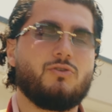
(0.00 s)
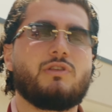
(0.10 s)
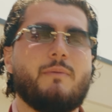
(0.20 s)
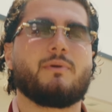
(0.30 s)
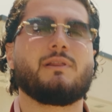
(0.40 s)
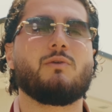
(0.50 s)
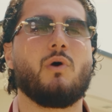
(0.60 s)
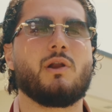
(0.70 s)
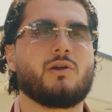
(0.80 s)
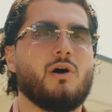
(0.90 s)
you typically
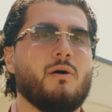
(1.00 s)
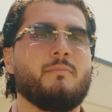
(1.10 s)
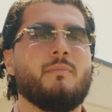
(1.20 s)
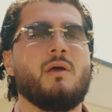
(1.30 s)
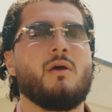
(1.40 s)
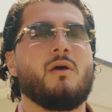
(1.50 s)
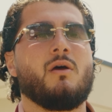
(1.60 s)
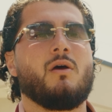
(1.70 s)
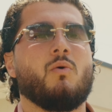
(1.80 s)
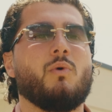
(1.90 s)
want to come
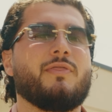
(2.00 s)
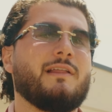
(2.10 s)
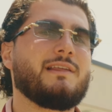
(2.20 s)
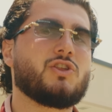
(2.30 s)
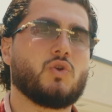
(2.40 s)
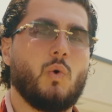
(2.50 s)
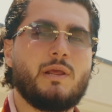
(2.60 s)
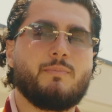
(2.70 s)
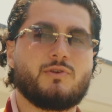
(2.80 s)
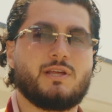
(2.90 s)
with at least
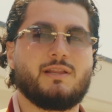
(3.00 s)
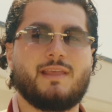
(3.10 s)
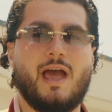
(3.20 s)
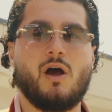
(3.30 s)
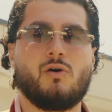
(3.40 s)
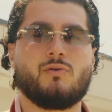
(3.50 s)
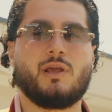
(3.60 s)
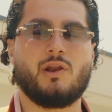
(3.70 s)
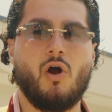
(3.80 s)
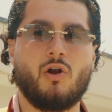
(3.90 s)
20% down.
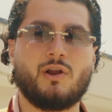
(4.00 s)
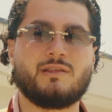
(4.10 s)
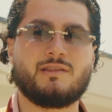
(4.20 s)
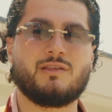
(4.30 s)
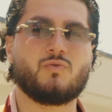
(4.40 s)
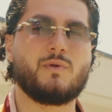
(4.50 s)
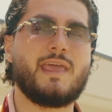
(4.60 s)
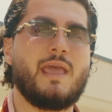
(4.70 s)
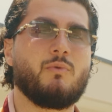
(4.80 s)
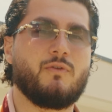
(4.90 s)
In our instance, we
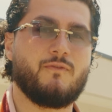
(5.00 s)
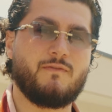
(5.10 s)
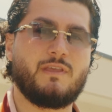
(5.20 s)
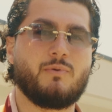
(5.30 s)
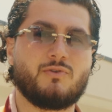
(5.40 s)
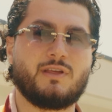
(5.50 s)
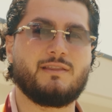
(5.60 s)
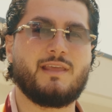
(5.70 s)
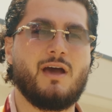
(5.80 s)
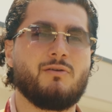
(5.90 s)
came with
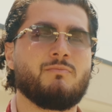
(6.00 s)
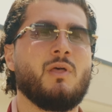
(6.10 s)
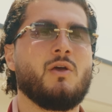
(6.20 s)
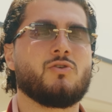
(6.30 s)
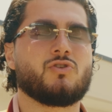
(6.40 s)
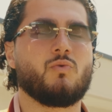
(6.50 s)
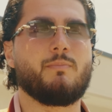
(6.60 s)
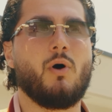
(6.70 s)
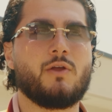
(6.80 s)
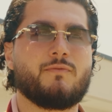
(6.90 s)
50% down. So we
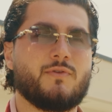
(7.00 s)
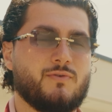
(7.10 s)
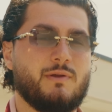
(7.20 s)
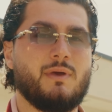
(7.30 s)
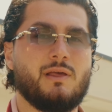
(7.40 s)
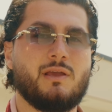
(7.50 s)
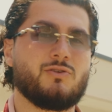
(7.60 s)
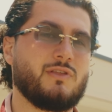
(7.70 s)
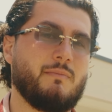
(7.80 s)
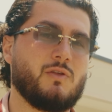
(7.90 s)
bought it for $3 million.
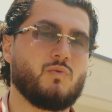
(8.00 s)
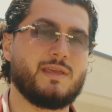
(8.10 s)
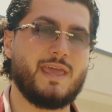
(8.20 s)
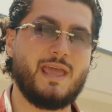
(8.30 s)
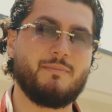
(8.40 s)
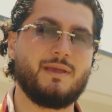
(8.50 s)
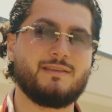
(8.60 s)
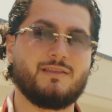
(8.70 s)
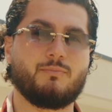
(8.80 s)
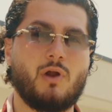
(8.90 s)
So that means we came
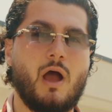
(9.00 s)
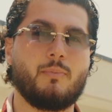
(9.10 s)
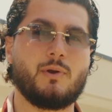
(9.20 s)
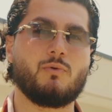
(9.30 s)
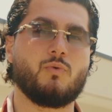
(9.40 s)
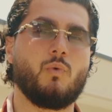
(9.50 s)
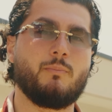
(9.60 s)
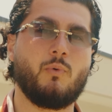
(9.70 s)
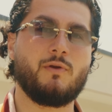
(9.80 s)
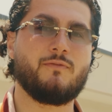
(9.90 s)
into the property with
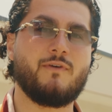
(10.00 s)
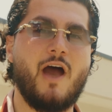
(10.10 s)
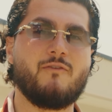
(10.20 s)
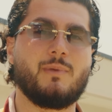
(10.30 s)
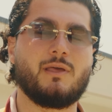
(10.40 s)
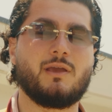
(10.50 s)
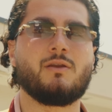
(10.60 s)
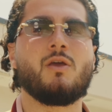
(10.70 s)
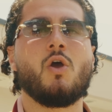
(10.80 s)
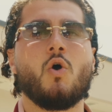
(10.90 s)
$1.5
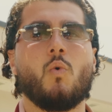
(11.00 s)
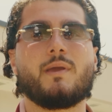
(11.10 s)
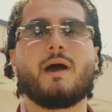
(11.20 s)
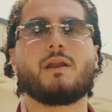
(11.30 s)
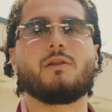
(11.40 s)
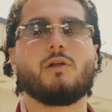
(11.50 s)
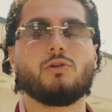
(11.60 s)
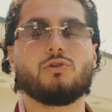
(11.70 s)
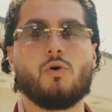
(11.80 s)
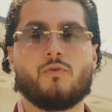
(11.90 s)
million. We got a
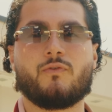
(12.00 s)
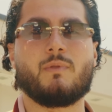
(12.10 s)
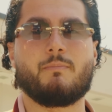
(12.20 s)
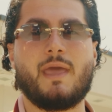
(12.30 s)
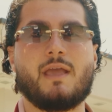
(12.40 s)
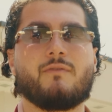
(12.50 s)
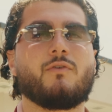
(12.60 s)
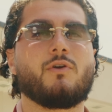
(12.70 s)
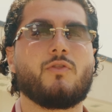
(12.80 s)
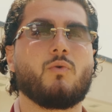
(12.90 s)
loan from the bank
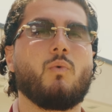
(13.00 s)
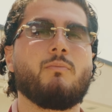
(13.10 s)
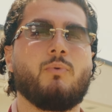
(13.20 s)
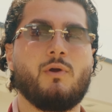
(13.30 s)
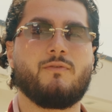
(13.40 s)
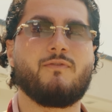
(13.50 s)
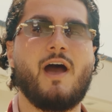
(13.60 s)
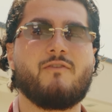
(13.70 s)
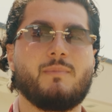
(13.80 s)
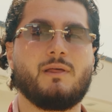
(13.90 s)
for another
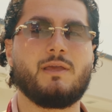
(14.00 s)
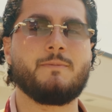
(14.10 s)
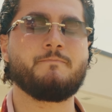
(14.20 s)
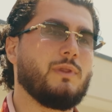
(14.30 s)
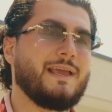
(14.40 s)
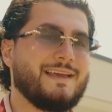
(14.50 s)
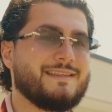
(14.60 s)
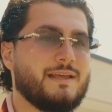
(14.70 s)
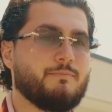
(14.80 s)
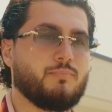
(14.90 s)
$1.5 million. Like I
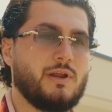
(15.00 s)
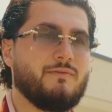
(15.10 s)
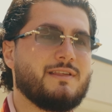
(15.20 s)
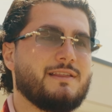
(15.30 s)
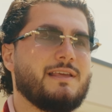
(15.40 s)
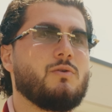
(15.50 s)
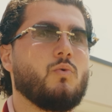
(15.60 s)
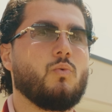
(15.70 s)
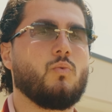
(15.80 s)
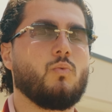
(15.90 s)
said previously,
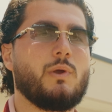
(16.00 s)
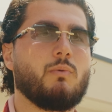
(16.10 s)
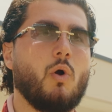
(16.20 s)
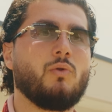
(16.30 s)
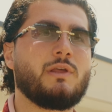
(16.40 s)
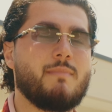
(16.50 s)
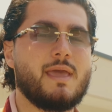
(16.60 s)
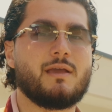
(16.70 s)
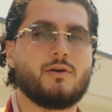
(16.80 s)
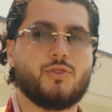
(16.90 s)
we were only
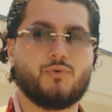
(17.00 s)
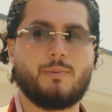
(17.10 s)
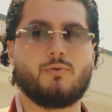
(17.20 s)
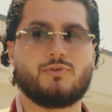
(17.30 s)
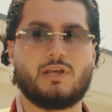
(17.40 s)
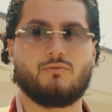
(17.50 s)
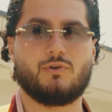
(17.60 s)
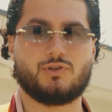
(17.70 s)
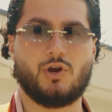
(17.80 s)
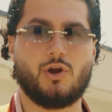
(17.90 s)
making a 3%
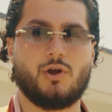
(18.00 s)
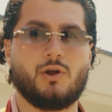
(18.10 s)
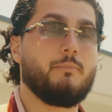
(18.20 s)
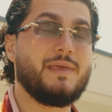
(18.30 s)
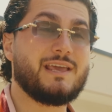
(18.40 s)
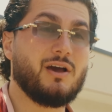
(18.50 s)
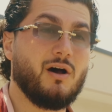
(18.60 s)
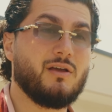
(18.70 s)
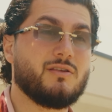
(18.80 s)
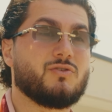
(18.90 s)
return
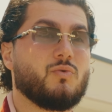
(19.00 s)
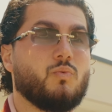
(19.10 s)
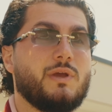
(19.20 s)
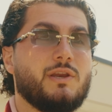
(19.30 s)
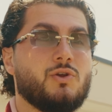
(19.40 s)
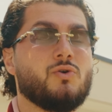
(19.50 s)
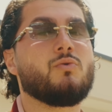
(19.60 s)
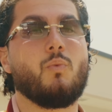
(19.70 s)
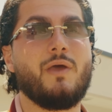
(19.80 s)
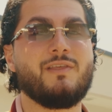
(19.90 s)
because we
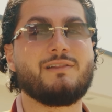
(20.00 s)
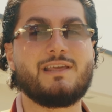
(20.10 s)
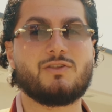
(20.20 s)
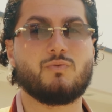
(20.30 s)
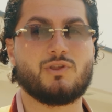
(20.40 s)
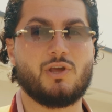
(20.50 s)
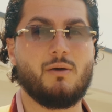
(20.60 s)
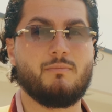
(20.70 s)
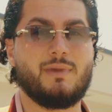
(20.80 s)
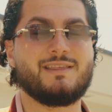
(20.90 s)
knew when the lease was
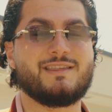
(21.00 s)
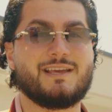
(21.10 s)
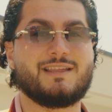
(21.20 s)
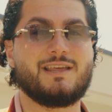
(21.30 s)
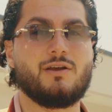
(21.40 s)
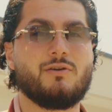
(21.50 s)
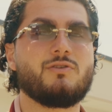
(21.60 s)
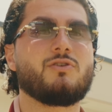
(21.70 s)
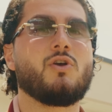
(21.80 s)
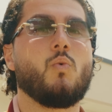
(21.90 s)
up in 6
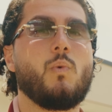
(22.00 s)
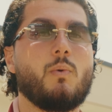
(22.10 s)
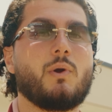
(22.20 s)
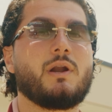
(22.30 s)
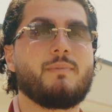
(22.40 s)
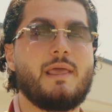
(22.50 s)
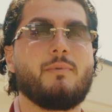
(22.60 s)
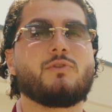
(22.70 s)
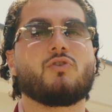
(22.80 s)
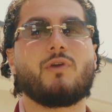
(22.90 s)
years, we were gonna be
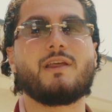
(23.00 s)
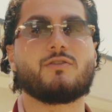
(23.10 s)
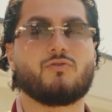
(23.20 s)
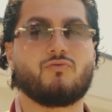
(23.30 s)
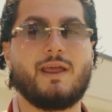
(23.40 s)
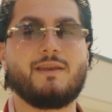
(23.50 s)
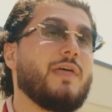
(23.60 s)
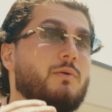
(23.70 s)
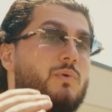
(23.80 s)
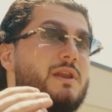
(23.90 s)
able to raise the rent,
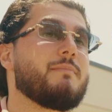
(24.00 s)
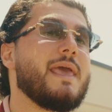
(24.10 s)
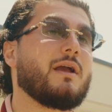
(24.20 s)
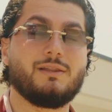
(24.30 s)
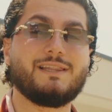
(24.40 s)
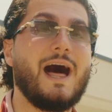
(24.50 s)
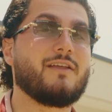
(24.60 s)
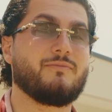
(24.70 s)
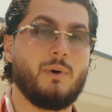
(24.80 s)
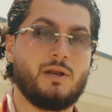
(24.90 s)
then we'd make a lot
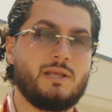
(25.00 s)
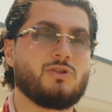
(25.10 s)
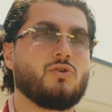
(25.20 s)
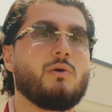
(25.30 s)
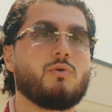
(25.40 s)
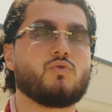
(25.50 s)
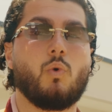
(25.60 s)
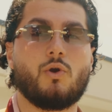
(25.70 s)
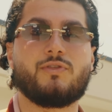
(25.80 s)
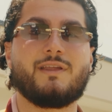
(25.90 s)
of money. So it was
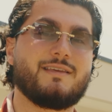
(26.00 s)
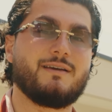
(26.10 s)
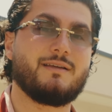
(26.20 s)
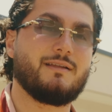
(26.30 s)
worth it to